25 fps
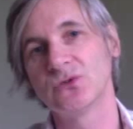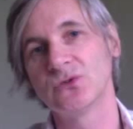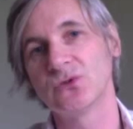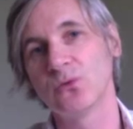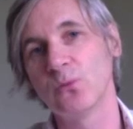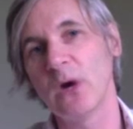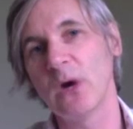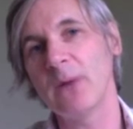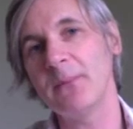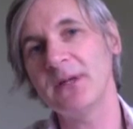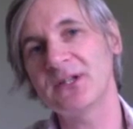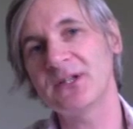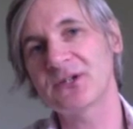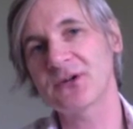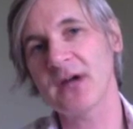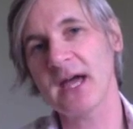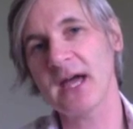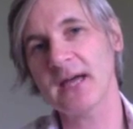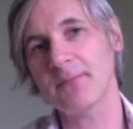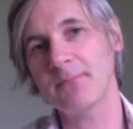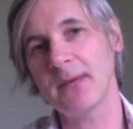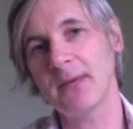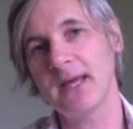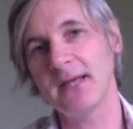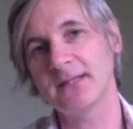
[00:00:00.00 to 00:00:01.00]
So when we
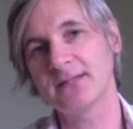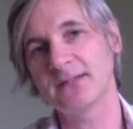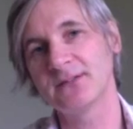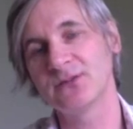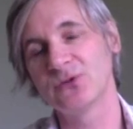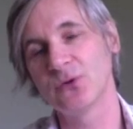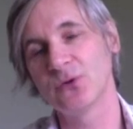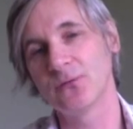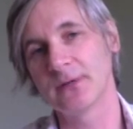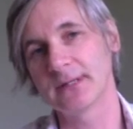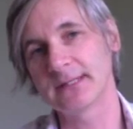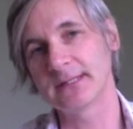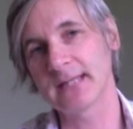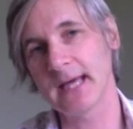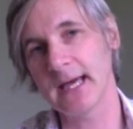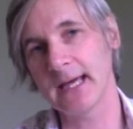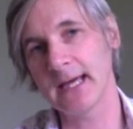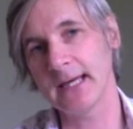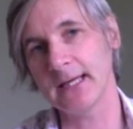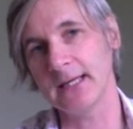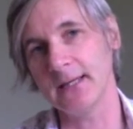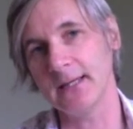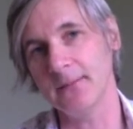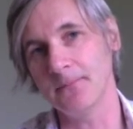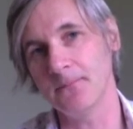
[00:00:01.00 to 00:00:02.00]
track patients over
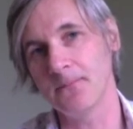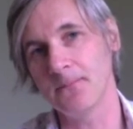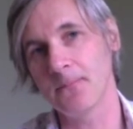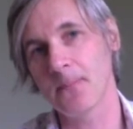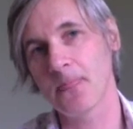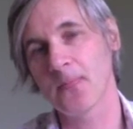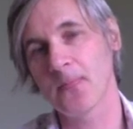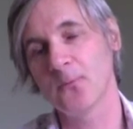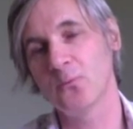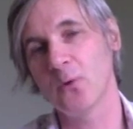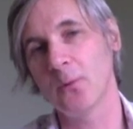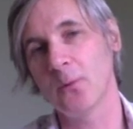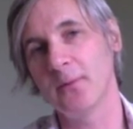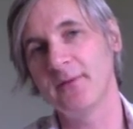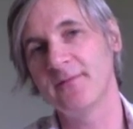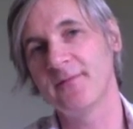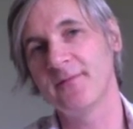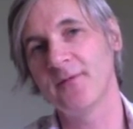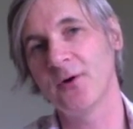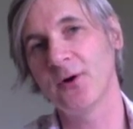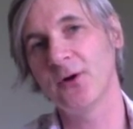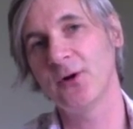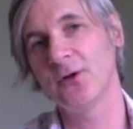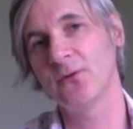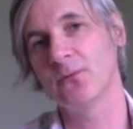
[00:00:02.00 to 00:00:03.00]
time, what we
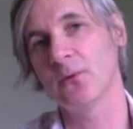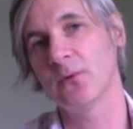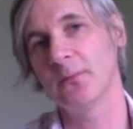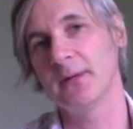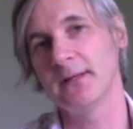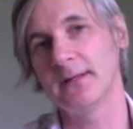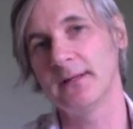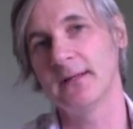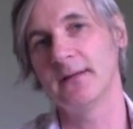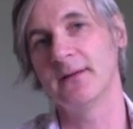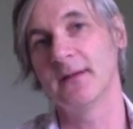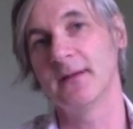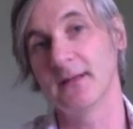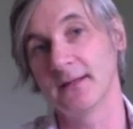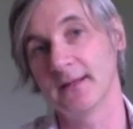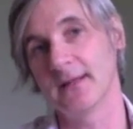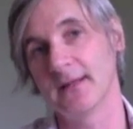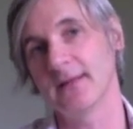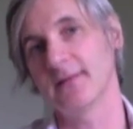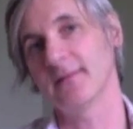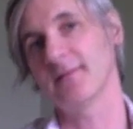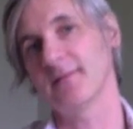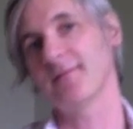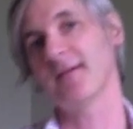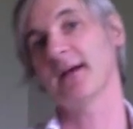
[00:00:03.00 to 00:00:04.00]
found when we did the,
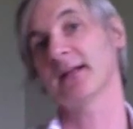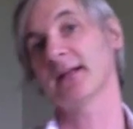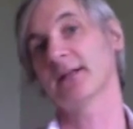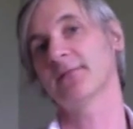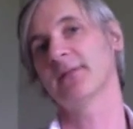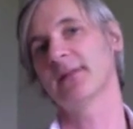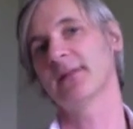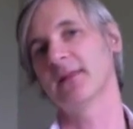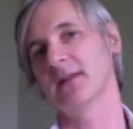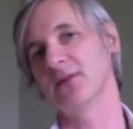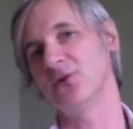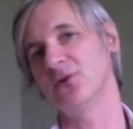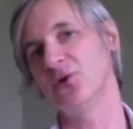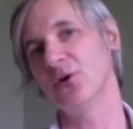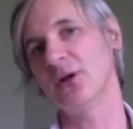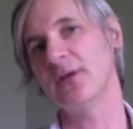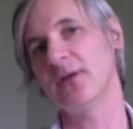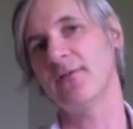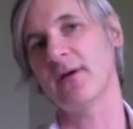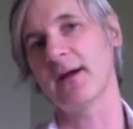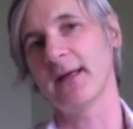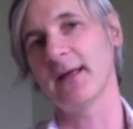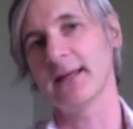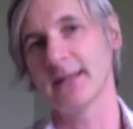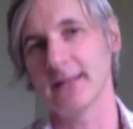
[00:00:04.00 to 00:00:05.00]
effectively the
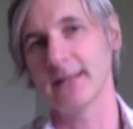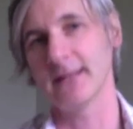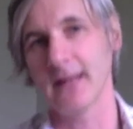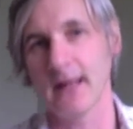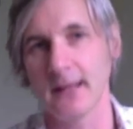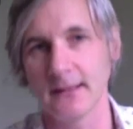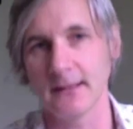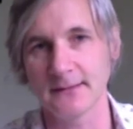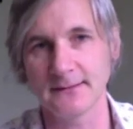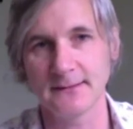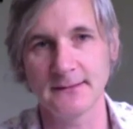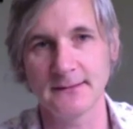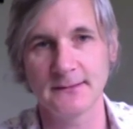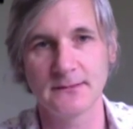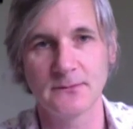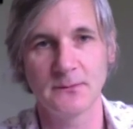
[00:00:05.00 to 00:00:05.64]
univariate analysis,